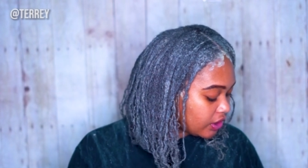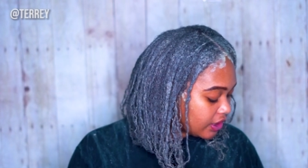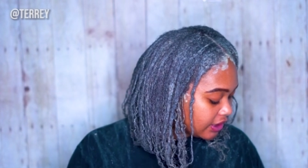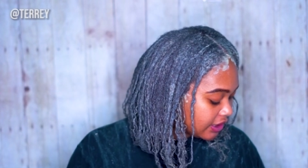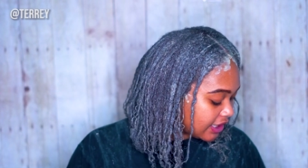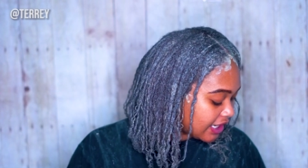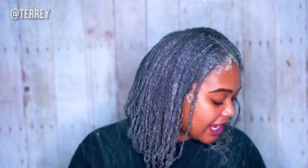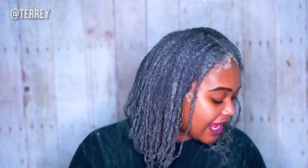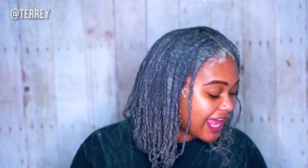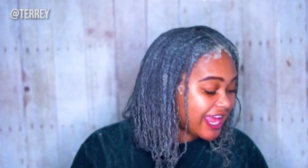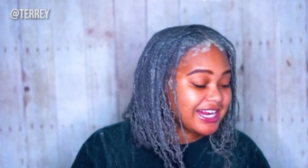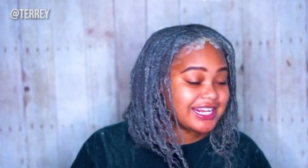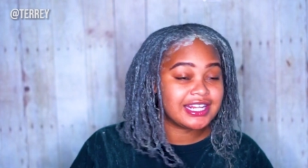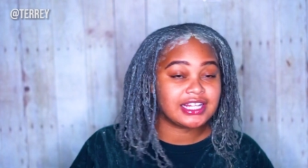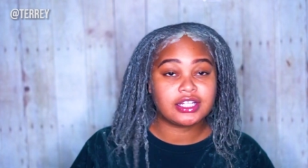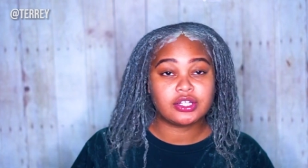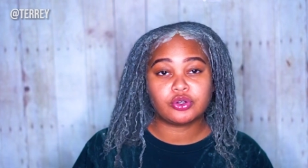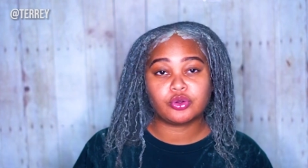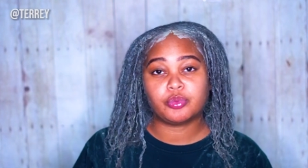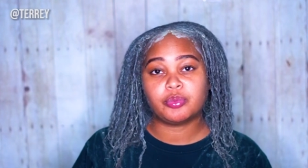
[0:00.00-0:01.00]
And then I added
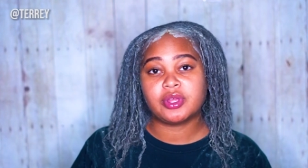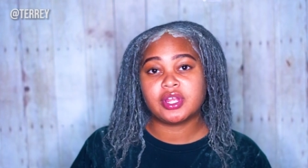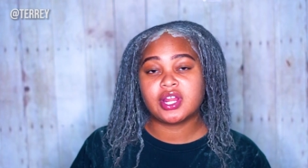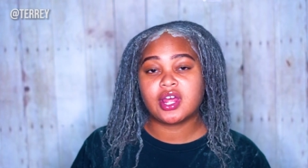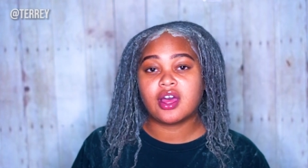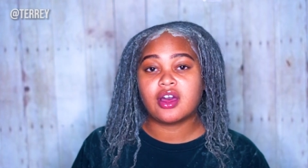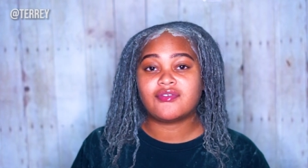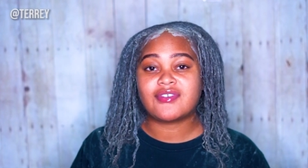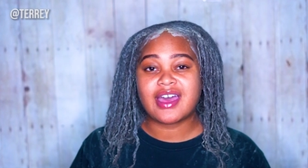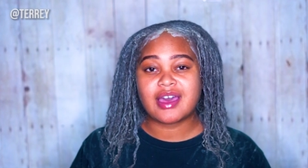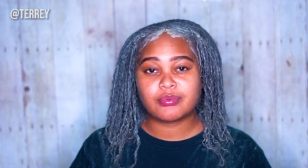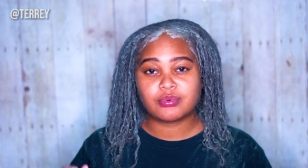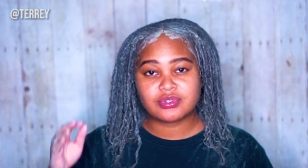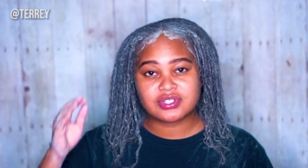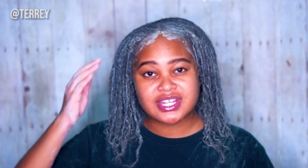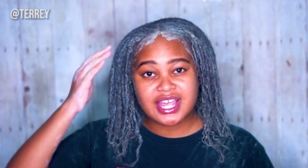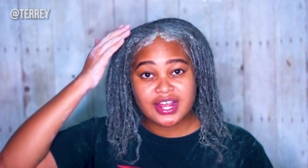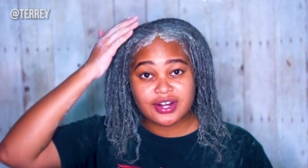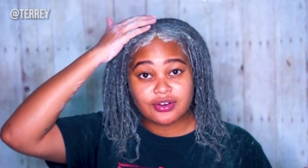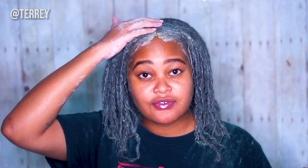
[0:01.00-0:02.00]
a little bit of apple
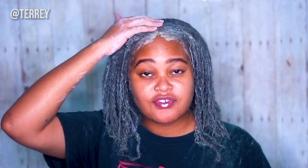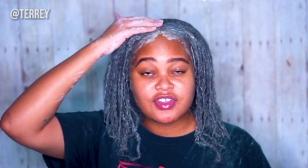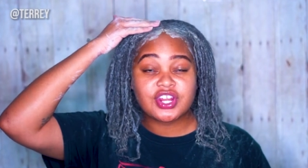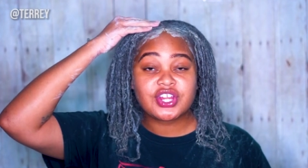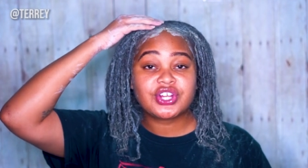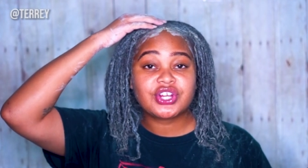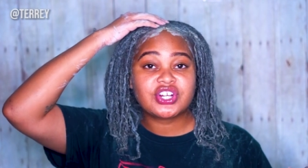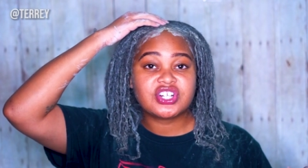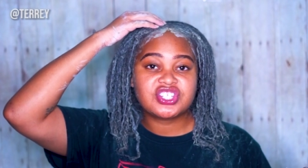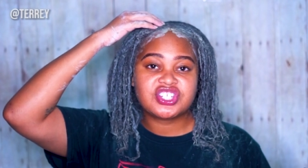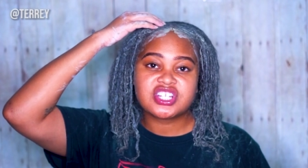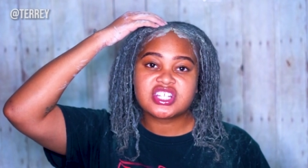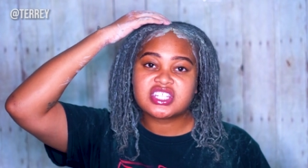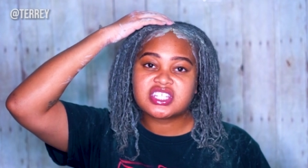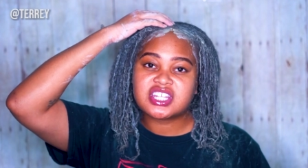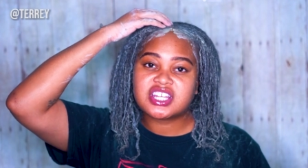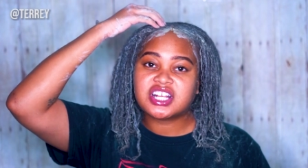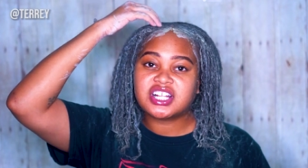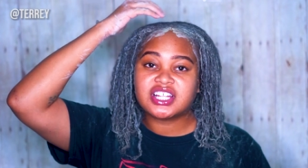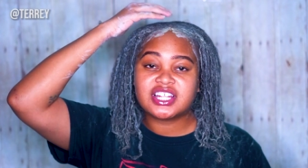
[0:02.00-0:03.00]
cider vinegar just
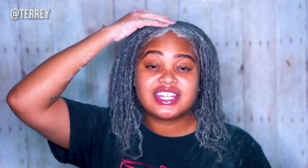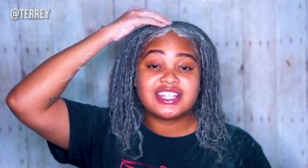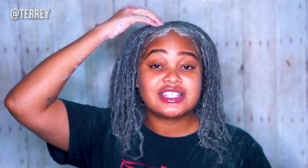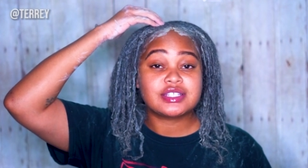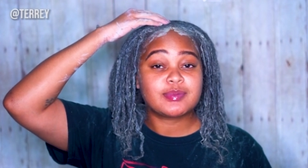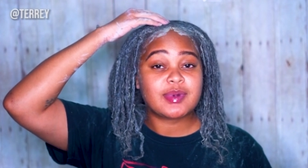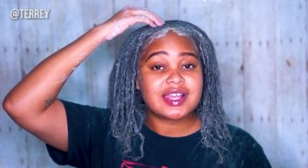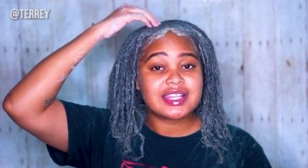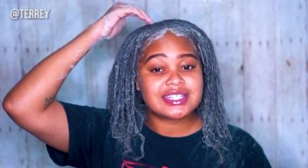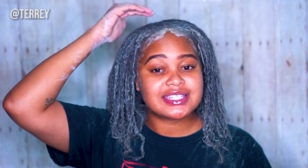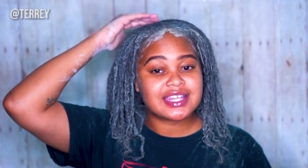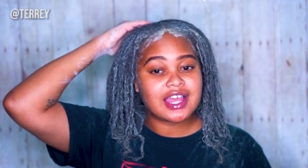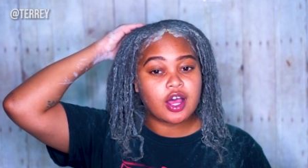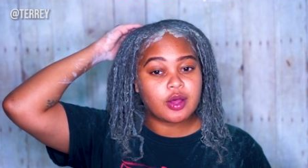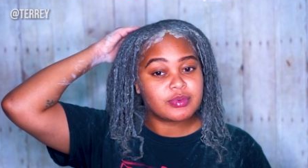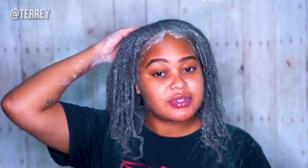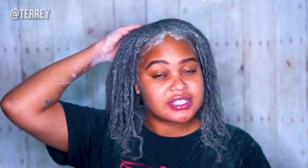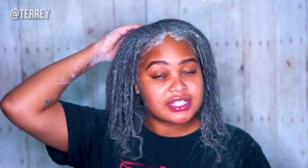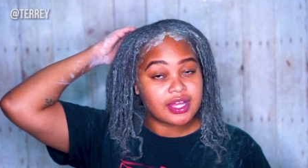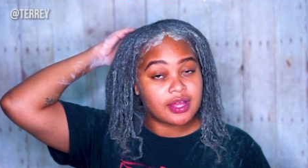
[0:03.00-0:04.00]
to cleanse my
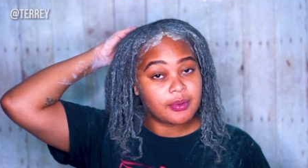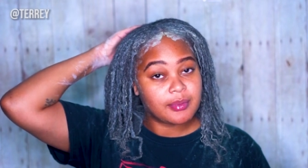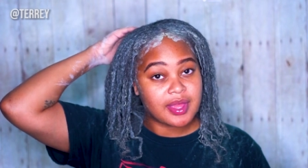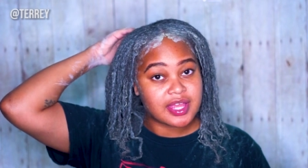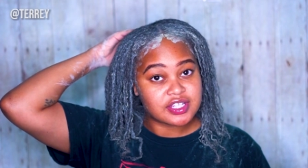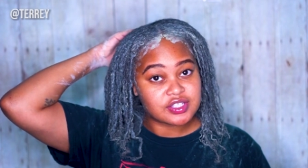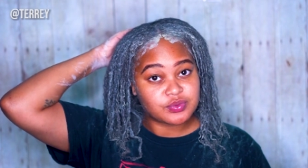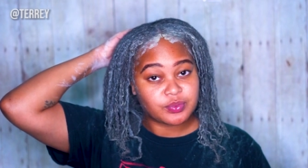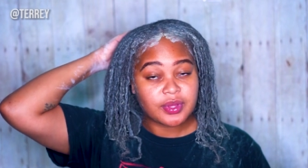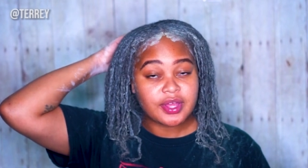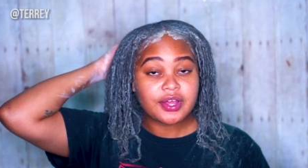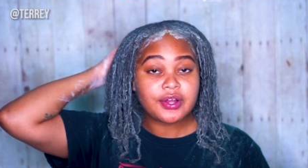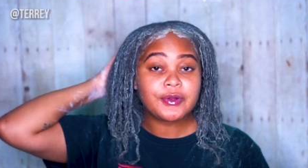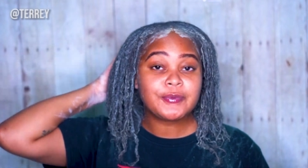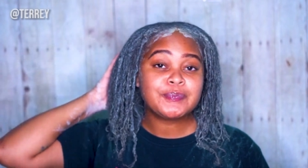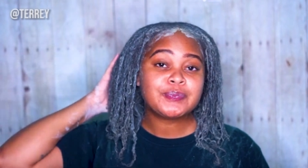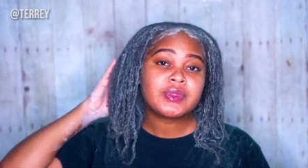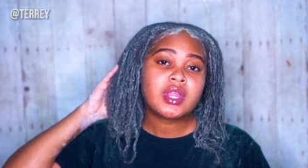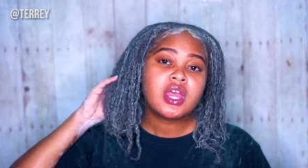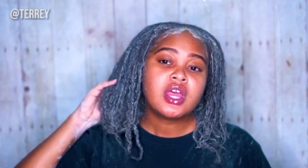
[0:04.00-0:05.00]
scalp some as well.